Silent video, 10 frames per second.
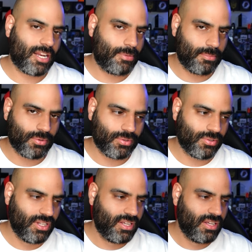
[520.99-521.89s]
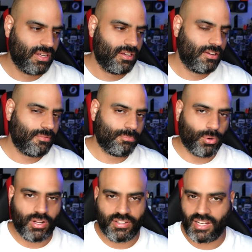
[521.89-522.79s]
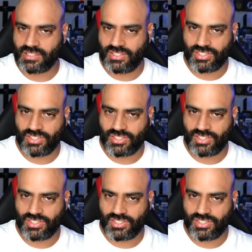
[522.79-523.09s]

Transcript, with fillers: of people bought Dr.